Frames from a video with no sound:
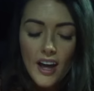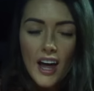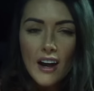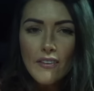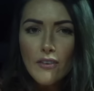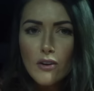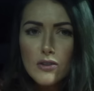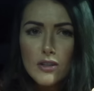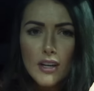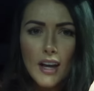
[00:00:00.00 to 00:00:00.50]

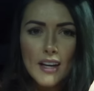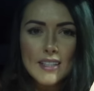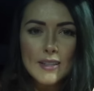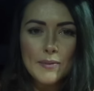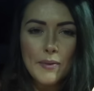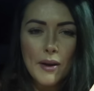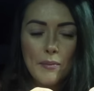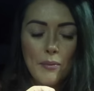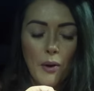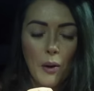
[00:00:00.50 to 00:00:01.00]
I've also got a
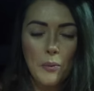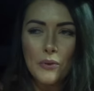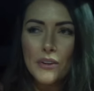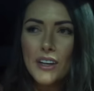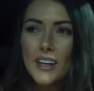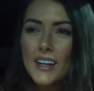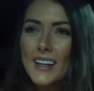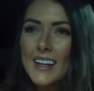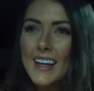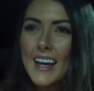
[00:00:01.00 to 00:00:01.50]
spare bottle
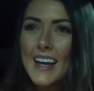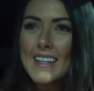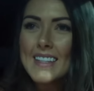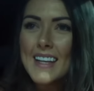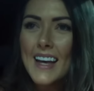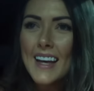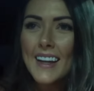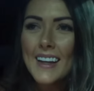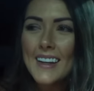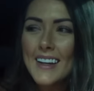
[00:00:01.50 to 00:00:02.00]
here in case
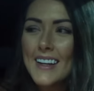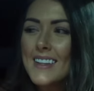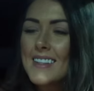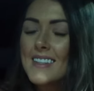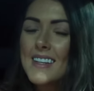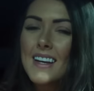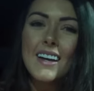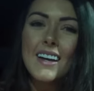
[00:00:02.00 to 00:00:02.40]
Ella needs